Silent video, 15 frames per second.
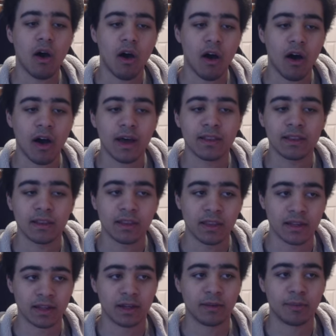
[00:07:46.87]
on
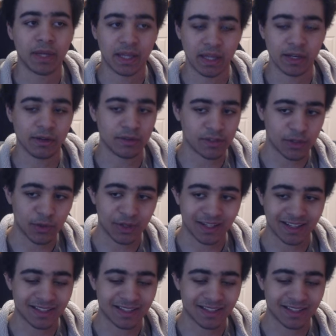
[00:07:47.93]
the beginner tuning,